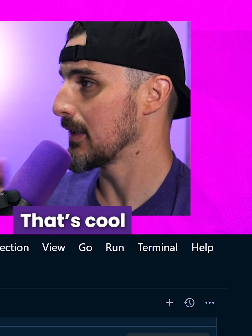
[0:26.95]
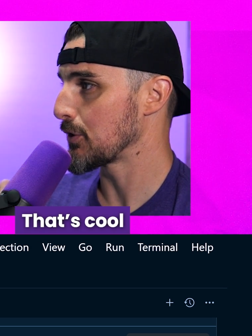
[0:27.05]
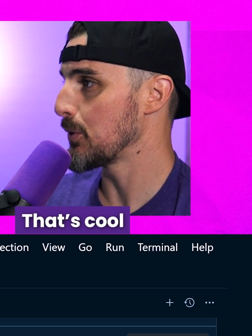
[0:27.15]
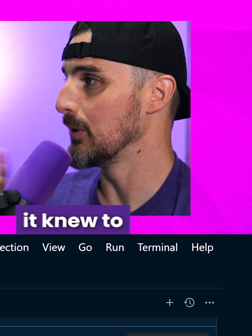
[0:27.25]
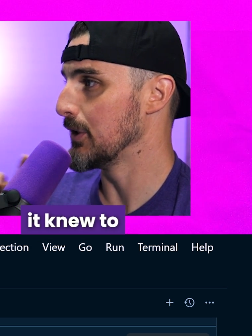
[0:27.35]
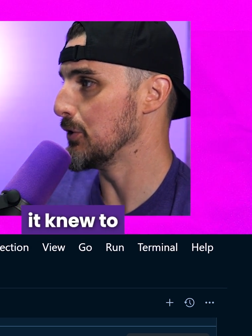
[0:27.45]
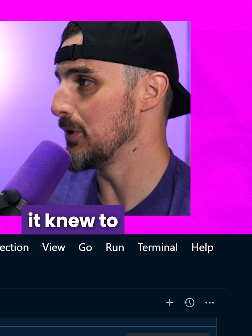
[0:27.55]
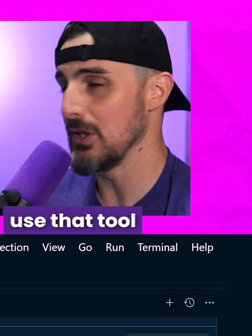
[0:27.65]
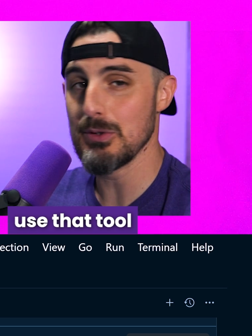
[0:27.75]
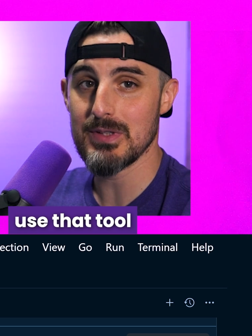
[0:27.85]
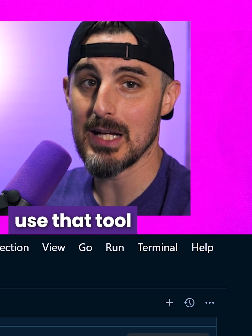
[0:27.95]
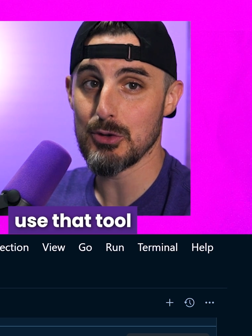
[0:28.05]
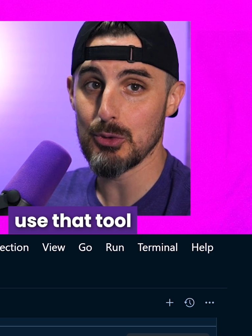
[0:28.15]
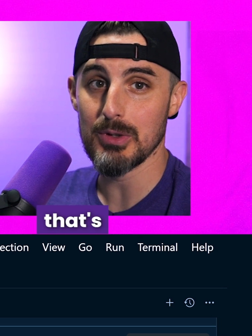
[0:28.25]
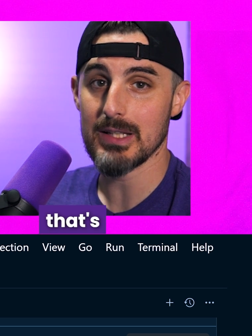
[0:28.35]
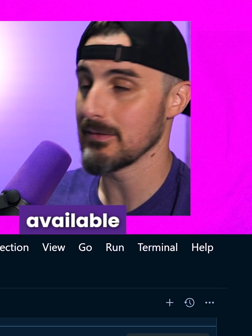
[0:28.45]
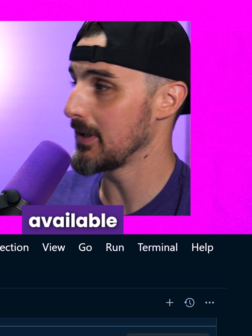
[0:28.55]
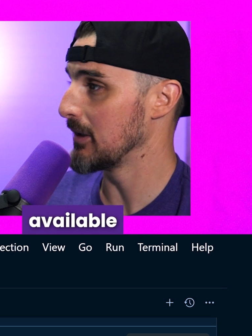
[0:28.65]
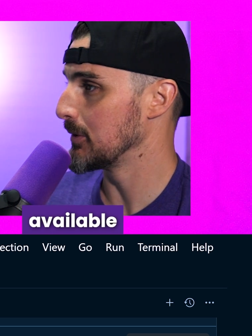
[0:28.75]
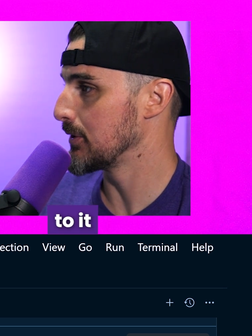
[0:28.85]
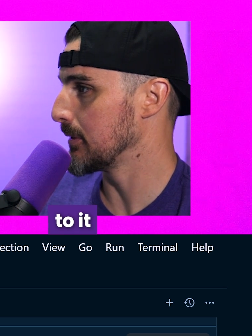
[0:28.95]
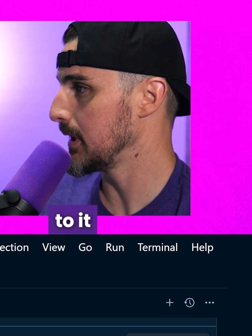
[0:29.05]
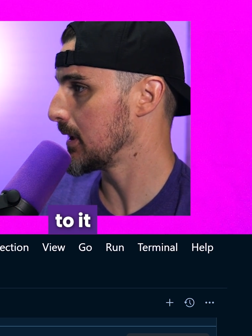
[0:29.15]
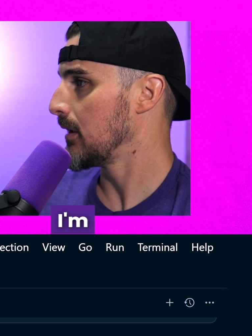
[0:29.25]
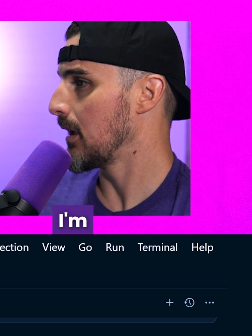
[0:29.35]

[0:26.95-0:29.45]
That's cool. It knew to use that tool that's available to it.